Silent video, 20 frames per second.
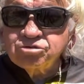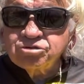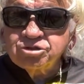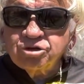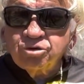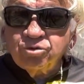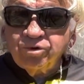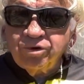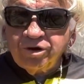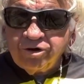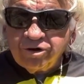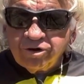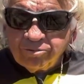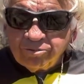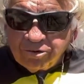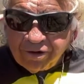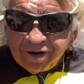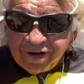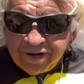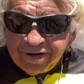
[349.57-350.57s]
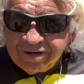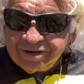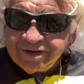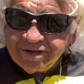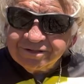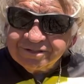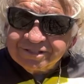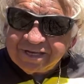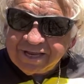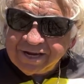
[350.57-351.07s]
So when her brain
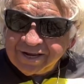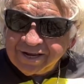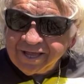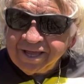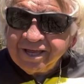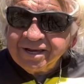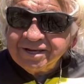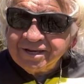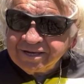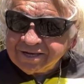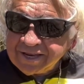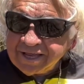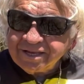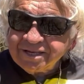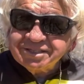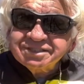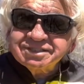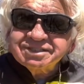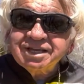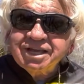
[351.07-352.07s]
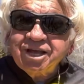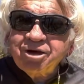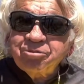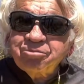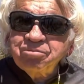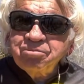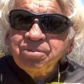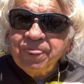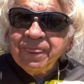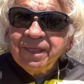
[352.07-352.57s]
tells that leg to take a step
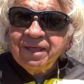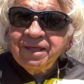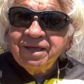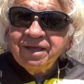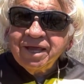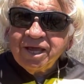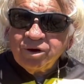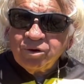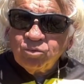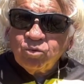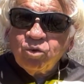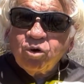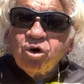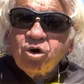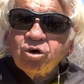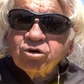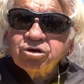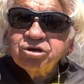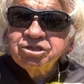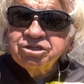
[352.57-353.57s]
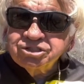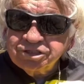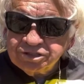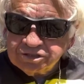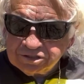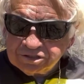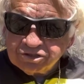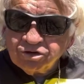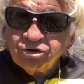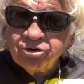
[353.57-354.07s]
and walk,
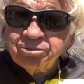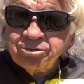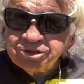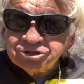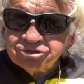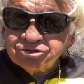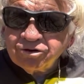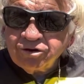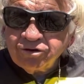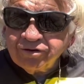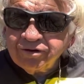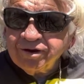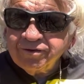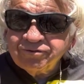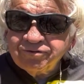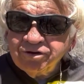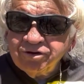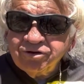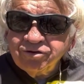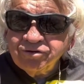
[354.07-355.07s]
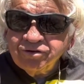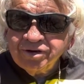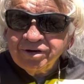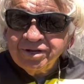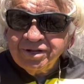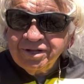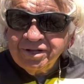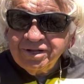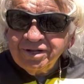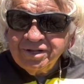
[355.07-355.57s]
she's going to be strong enough to do it.
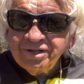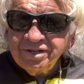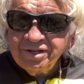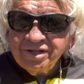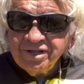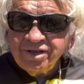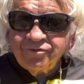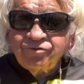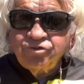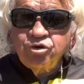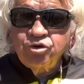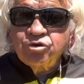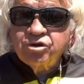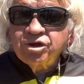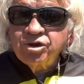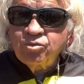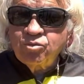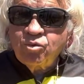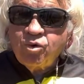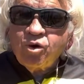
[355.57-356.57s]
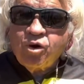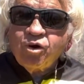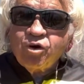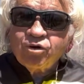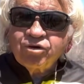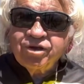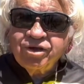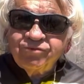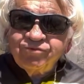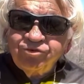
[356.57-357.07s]
If you can walk,
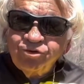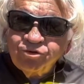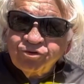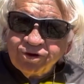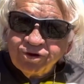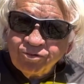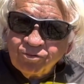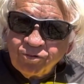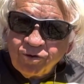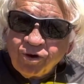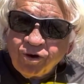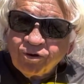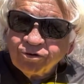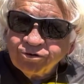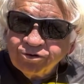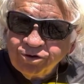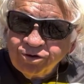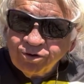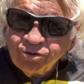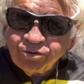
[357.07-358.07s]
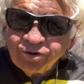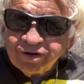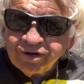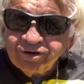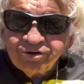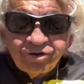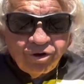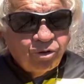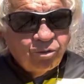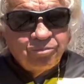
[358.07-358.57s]
do it.
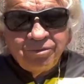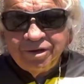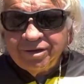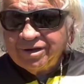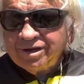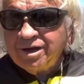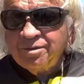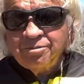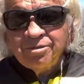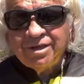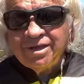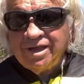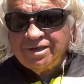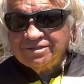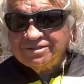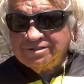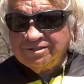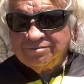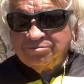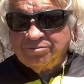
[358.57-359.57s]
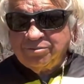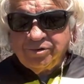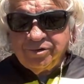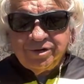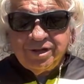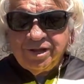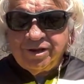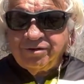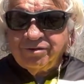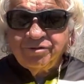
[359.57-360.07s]
Don't become a couch
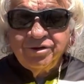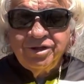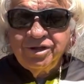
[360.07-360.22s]
potato.